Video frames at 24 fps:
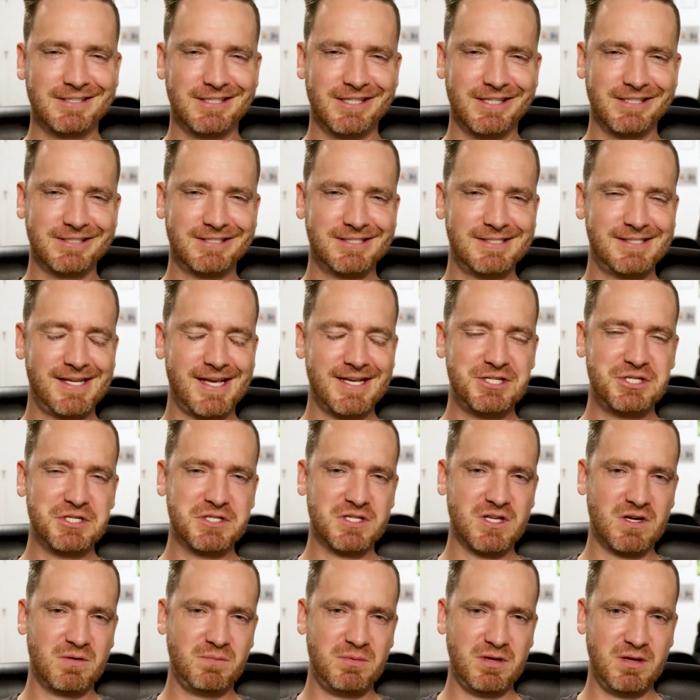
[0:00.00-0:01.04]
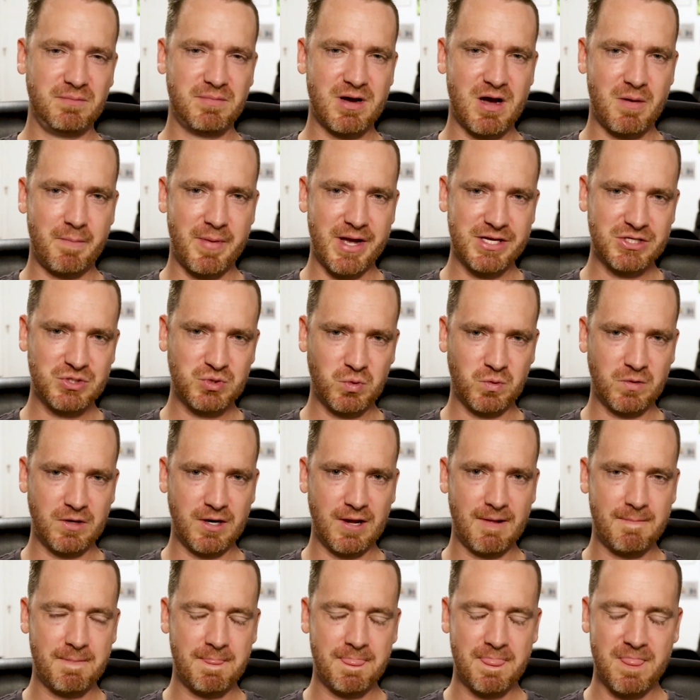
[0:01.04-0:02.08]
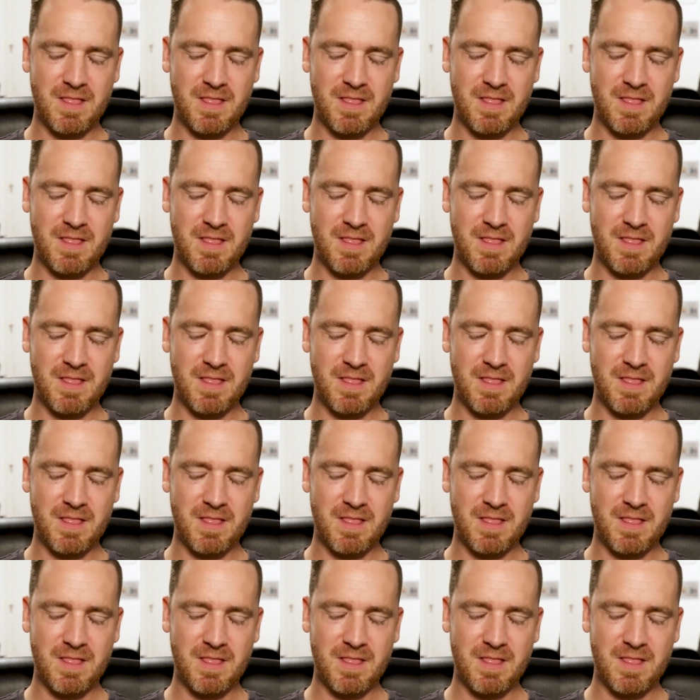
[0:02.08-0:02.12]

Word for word: Uh, today is just going to be about my story.